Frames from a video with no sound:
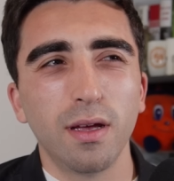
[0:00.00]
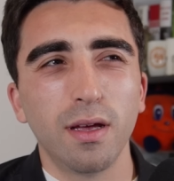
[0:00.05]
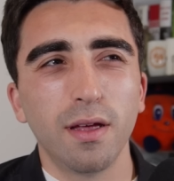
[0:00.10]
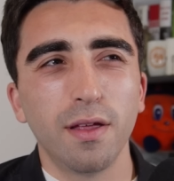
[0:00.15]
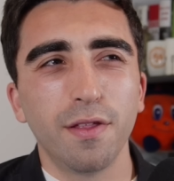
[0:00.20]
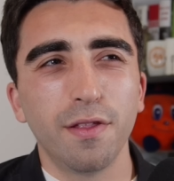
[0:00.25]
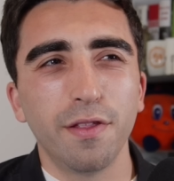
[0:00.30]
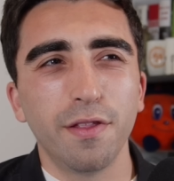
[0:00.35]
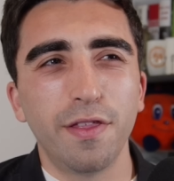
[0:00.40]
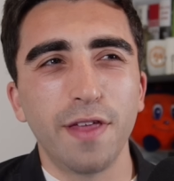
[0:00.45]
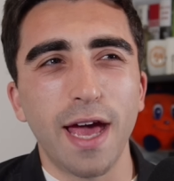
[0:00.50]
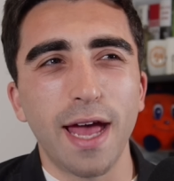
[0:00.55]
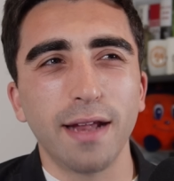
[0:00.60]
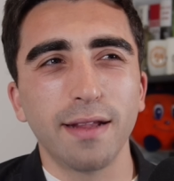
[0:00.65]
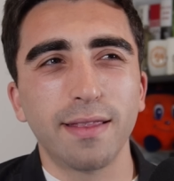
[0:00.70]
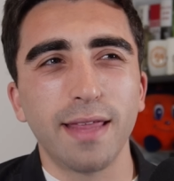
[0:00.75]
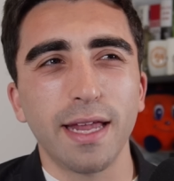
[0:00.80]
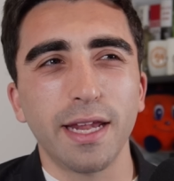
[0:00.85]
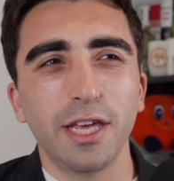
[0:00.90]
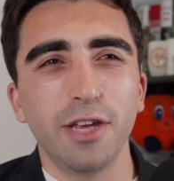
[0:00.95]
that
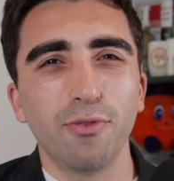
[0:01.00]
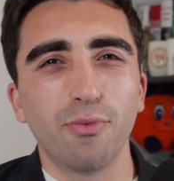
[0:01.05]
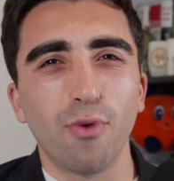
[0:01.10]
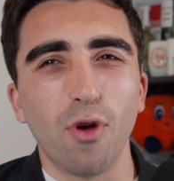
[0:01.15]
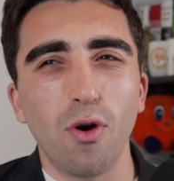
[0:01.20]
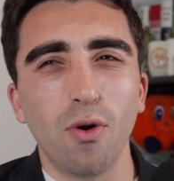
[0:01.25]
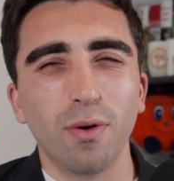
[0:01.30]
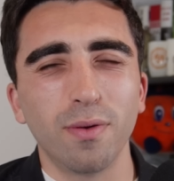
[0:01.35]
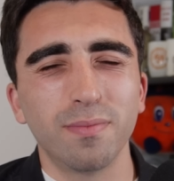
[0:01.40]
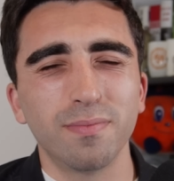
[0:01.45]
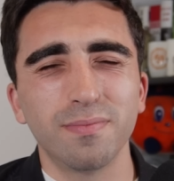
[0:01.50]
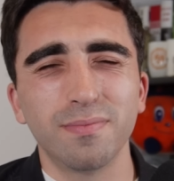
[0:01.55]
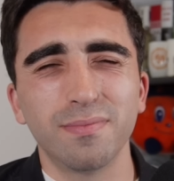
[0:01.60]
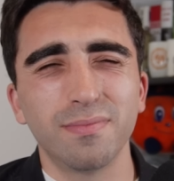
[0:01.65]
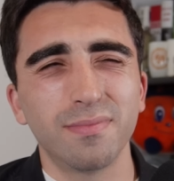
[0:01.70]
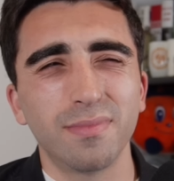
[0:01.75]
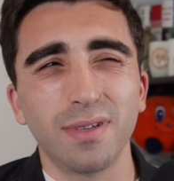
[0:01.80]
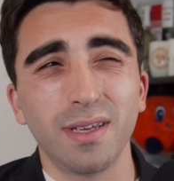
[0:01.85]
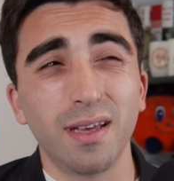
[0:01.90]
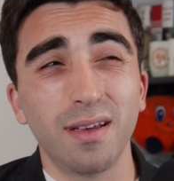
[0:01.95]
that he wrote.
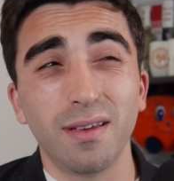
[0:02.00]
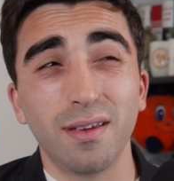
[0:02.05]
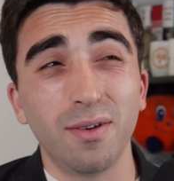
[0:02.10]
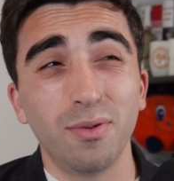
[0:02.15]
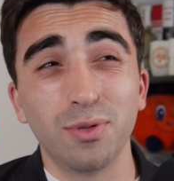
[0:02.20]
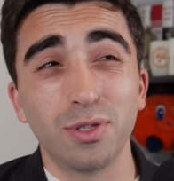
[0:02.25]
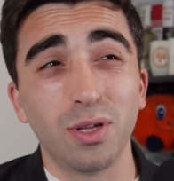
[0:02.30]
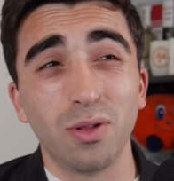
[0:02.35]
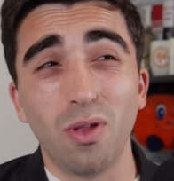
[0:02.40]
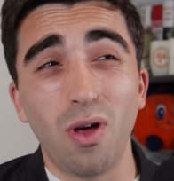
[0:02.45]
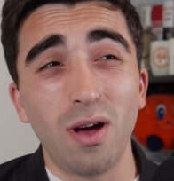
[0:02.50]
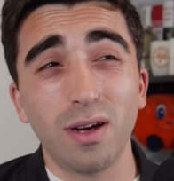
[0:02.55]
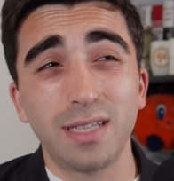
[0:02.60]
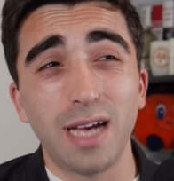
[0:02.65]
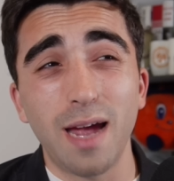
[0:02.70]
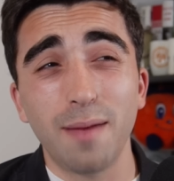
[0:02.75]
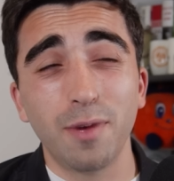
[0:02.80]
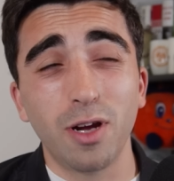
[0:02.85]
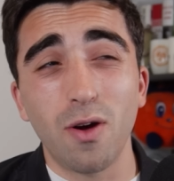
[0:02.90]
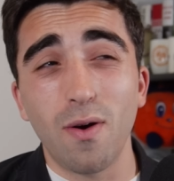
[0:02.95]
It was a long
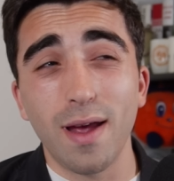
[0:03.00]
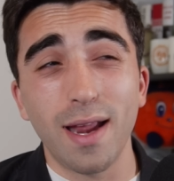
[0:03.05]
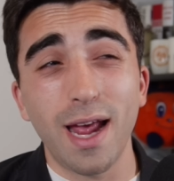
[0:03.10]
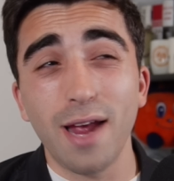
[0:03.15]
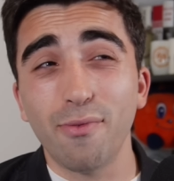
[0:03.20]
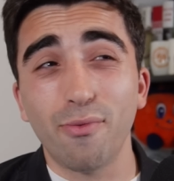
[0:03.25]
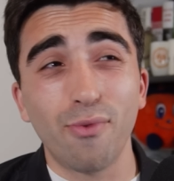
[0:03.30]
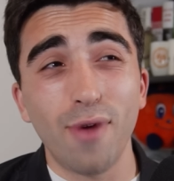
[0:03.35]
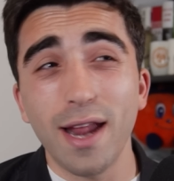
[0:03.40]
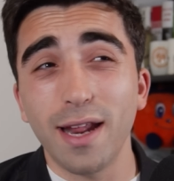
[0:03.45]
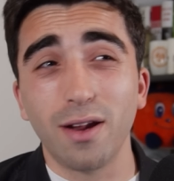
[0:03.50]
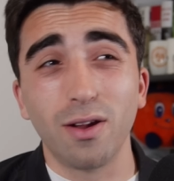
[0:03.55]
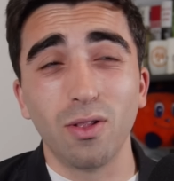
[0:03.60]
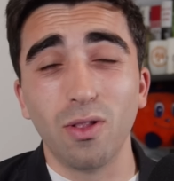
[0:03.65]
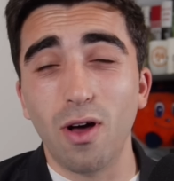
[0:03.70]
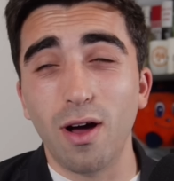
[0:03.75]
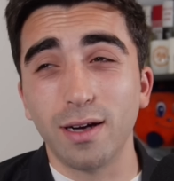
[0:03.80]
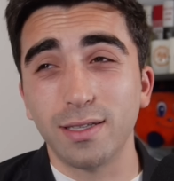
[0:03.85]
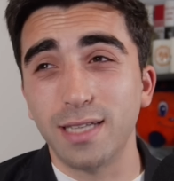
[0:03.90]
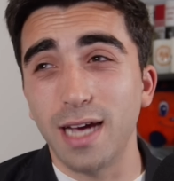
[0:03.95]
time ago, and I read it a
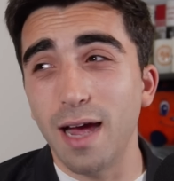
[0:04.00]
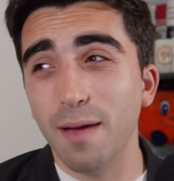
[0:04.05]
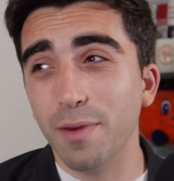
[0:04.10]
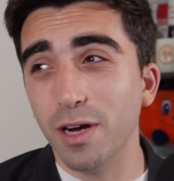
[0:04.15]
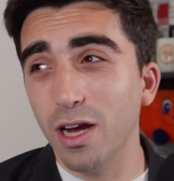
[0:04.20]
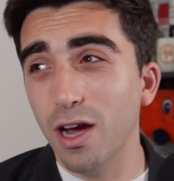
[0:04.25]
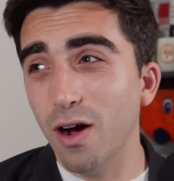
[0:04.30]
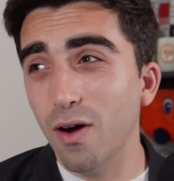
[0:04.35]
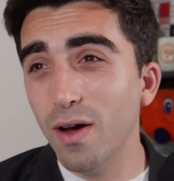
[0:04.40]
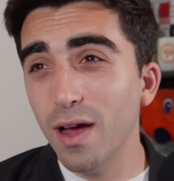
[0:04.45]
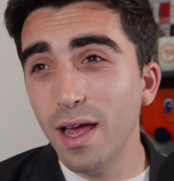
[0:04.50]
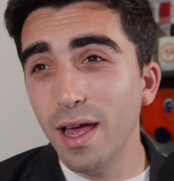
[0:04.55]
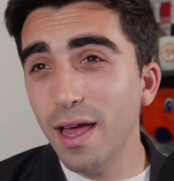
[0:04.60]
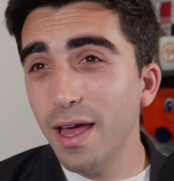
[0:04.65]
long time ago.